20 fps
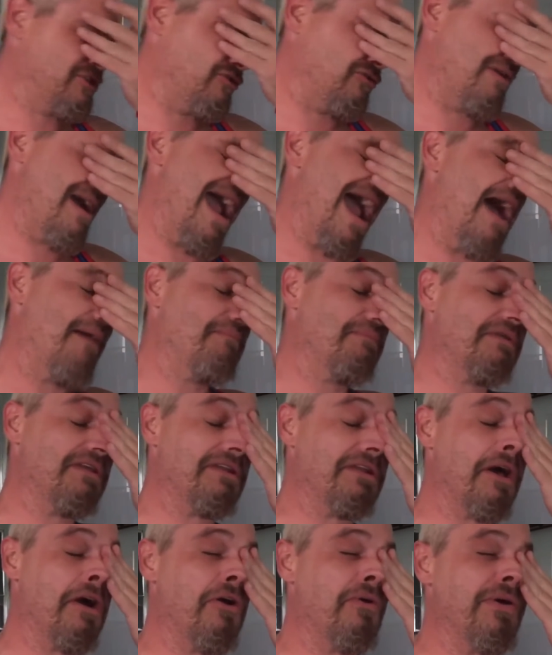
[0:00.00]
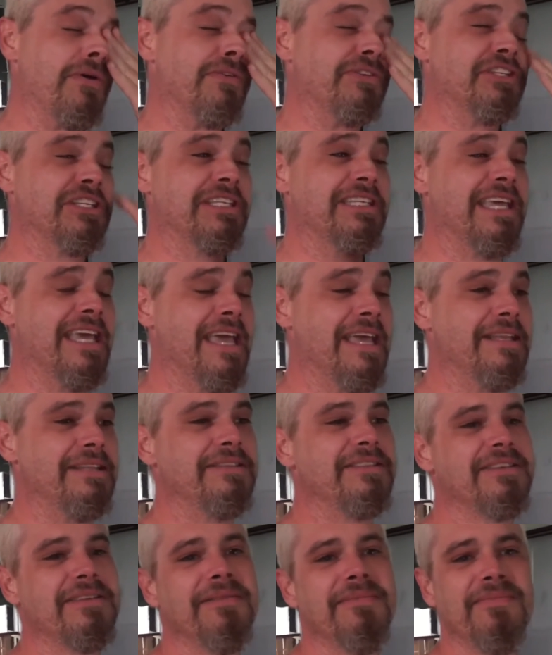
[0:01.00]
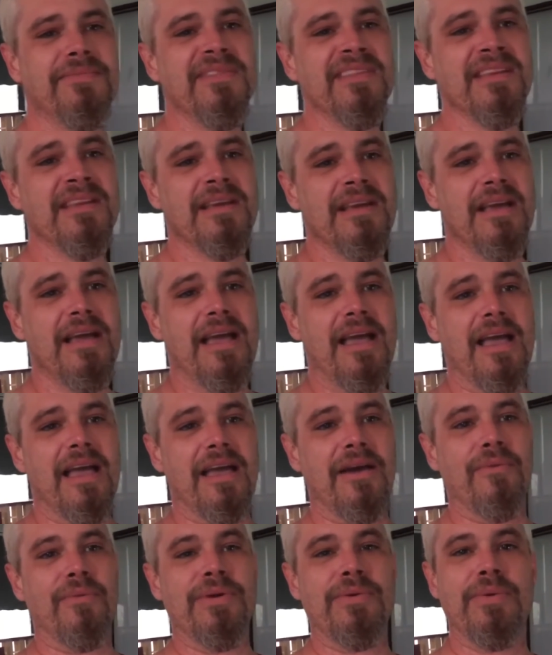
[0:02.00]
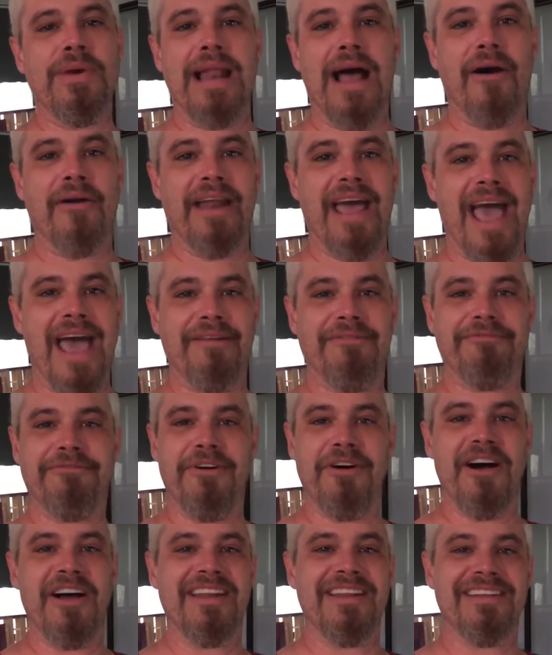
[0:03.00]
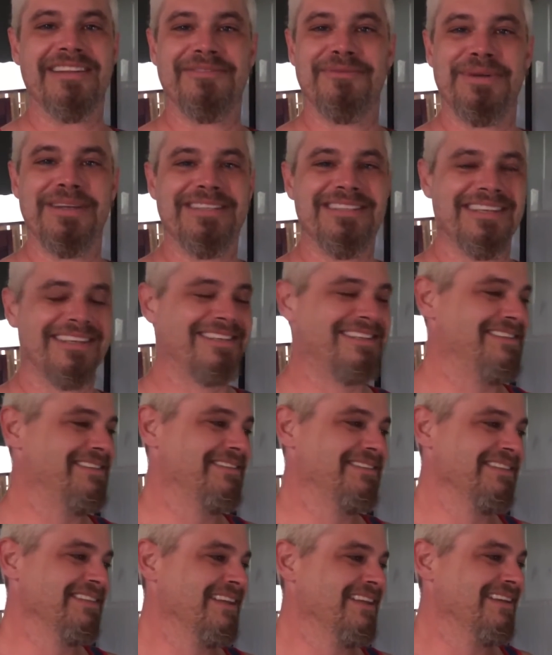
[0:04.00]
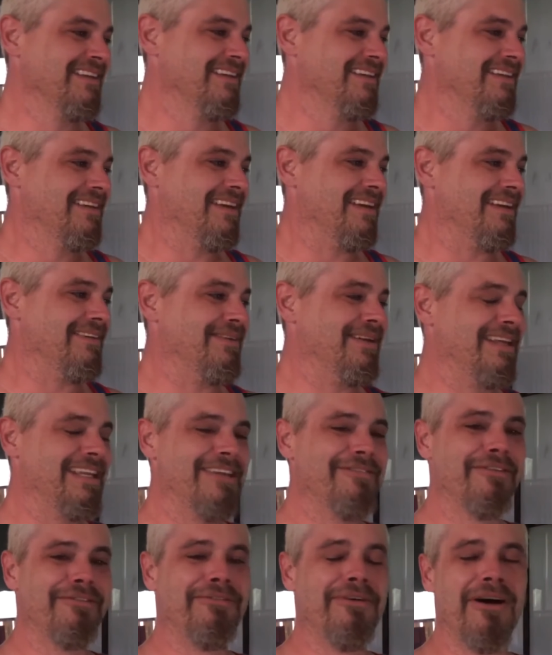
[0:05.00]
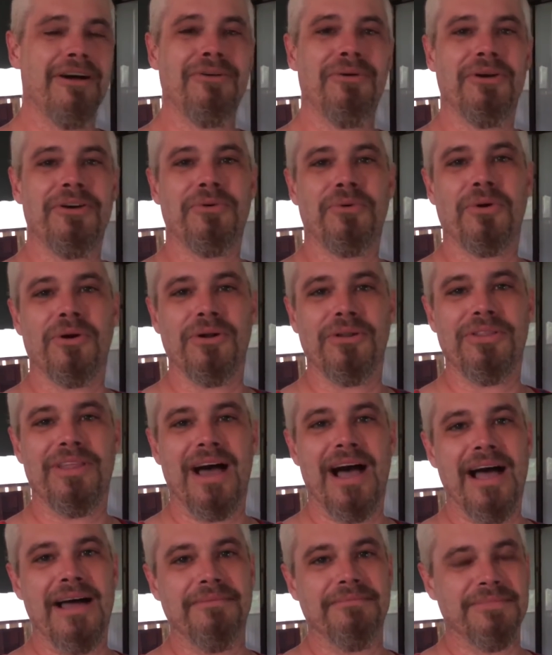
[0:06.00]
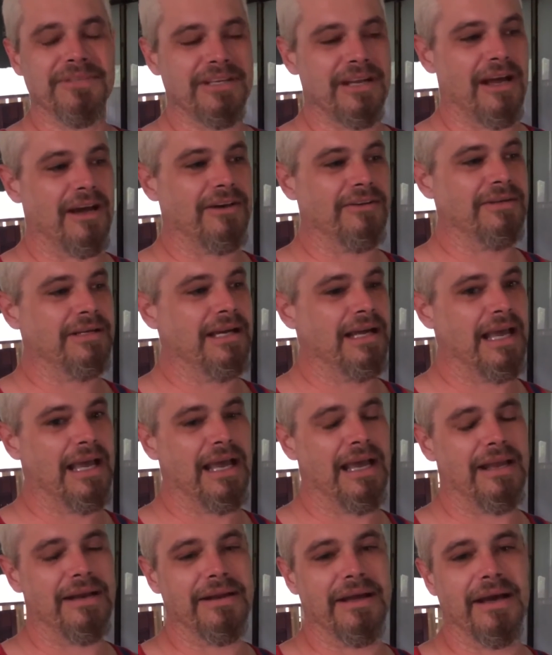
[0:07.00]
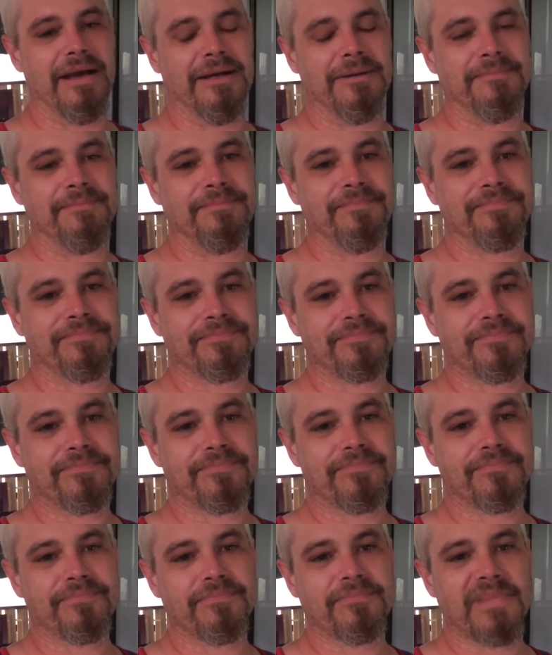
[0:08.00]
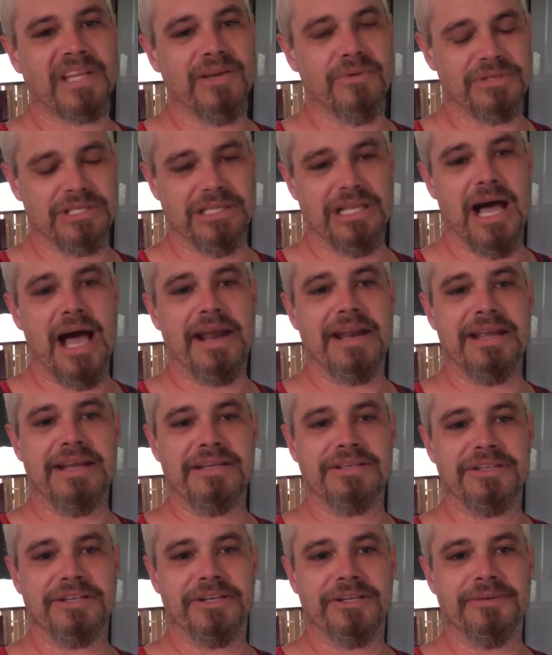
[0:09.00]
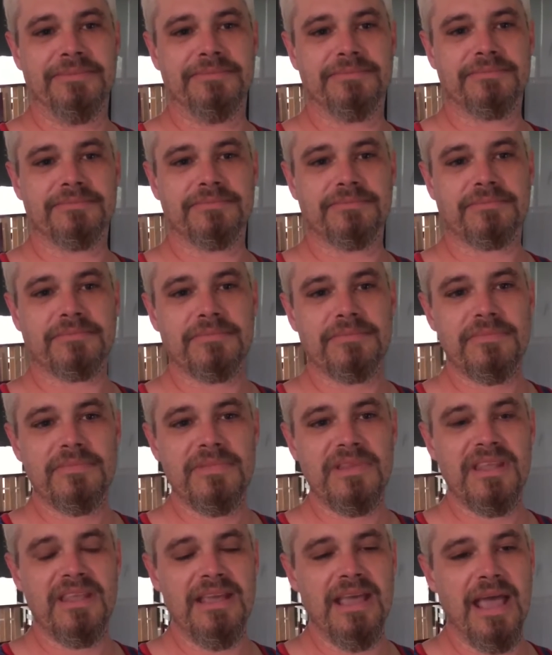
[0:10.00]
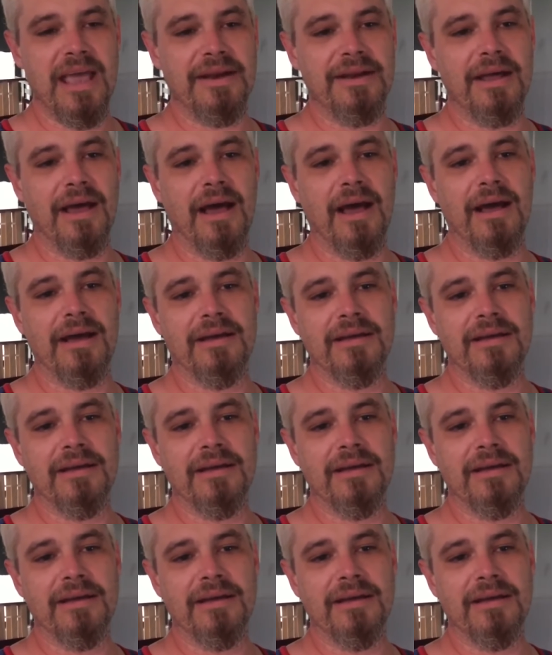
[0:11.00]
this crap, you know, we were just kids and we went out and had fun and we didn't give a fuck what the world thought, you know, and it was a lot easier and